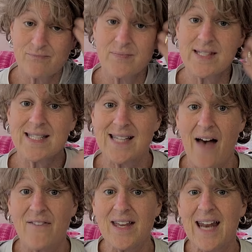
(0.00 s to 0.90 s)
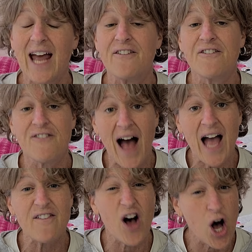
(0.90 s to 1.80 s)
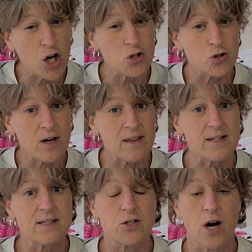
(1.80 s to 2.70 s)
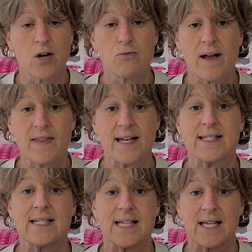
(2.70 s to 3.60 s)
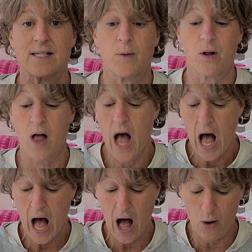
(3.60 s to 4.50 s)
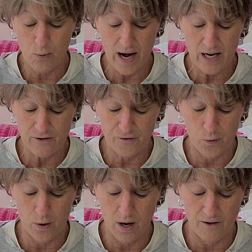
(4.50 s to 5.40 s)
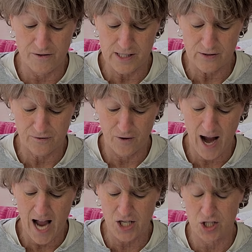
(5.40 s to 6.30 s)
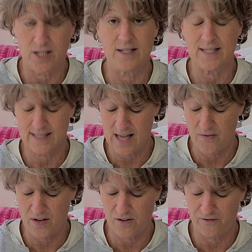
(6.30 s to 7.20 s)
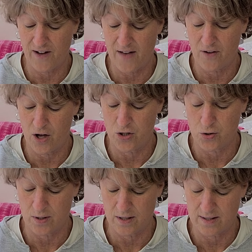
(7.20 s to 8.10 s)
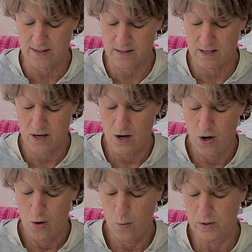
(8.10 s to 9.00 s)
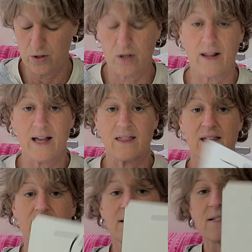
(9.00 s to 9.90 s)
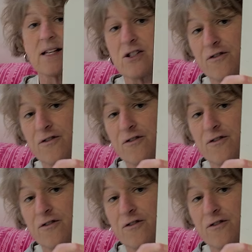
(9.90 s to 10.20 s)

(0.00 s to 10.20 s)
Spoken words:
7 5/100. Try to write that as a decimal. I'll write it as a fraction. 7 5/100 would look like this as a